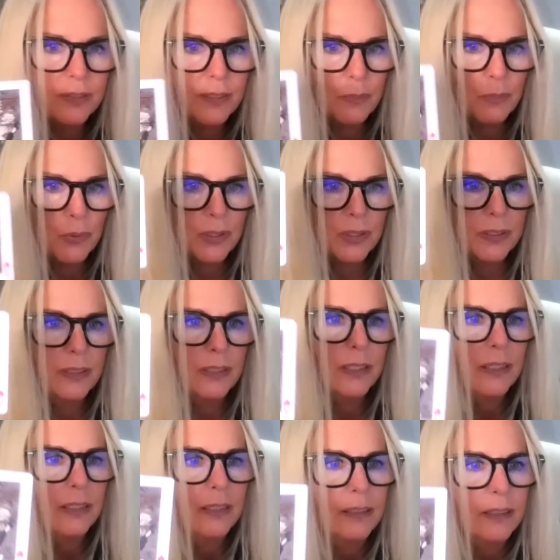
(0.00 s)
someone,
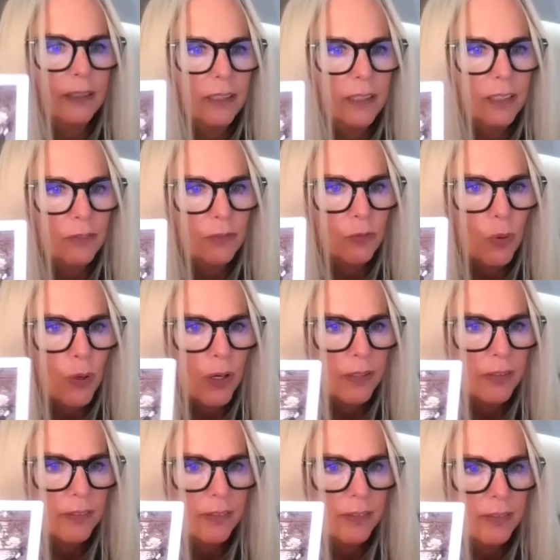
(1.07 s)
the King of
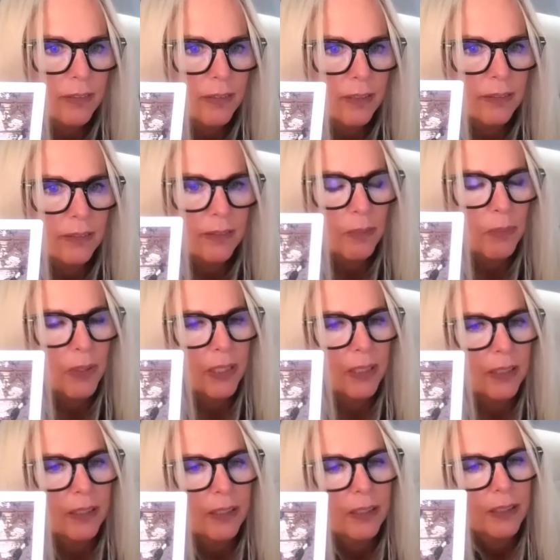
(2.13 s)
Wands as
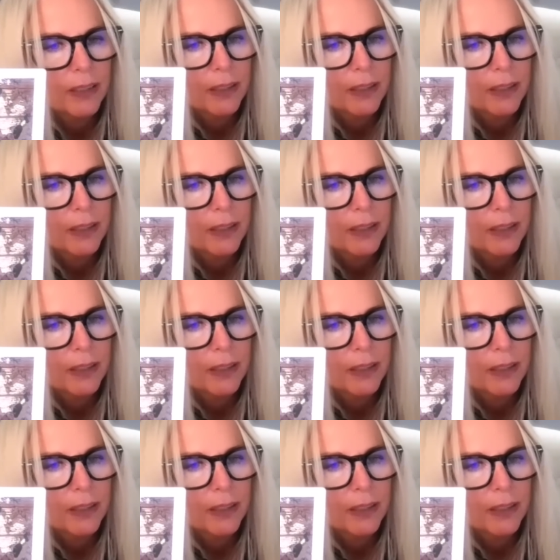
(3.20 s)
somebody,